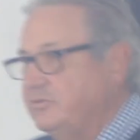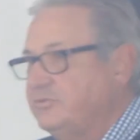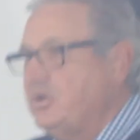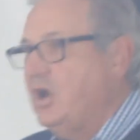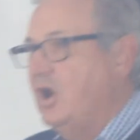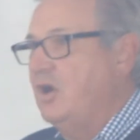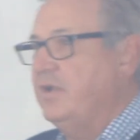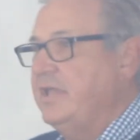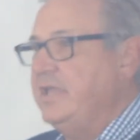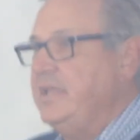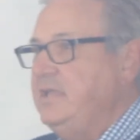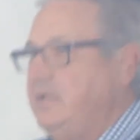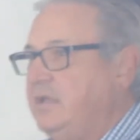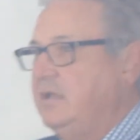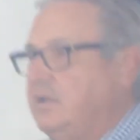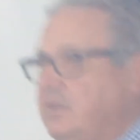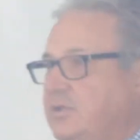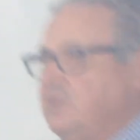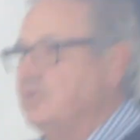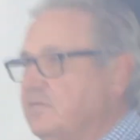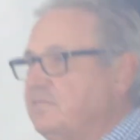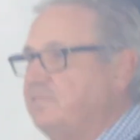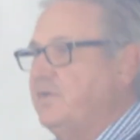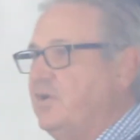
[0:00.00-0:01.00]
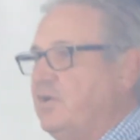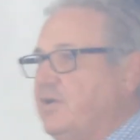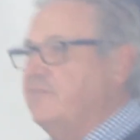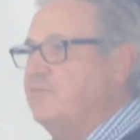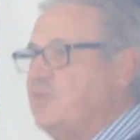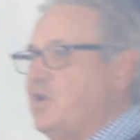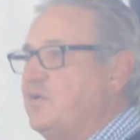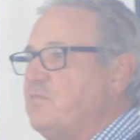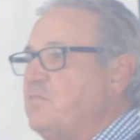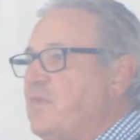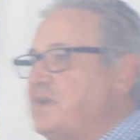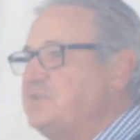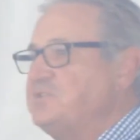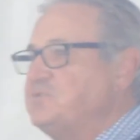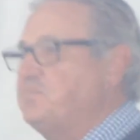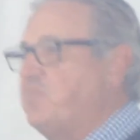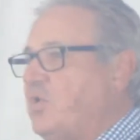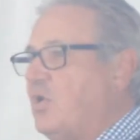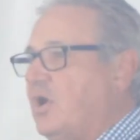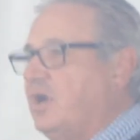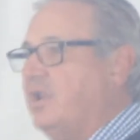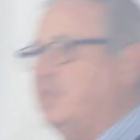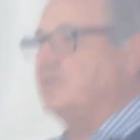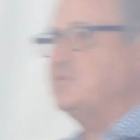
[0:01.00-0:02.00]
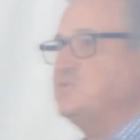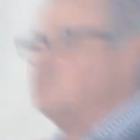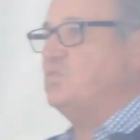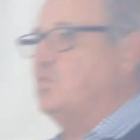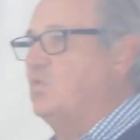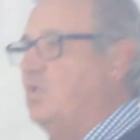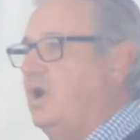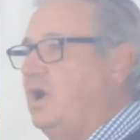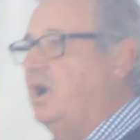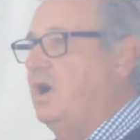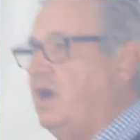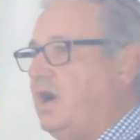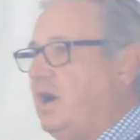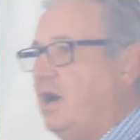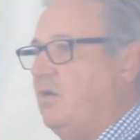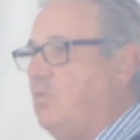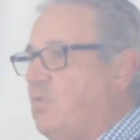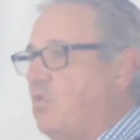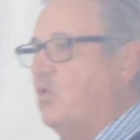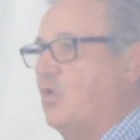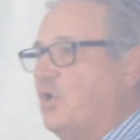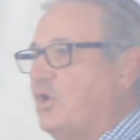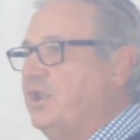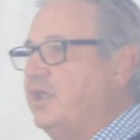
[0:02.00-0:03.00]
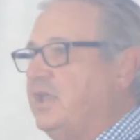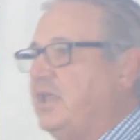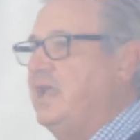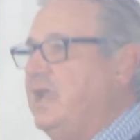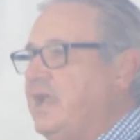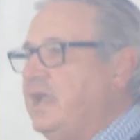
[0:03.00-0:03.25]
Tony, you're very, very much a part of this award,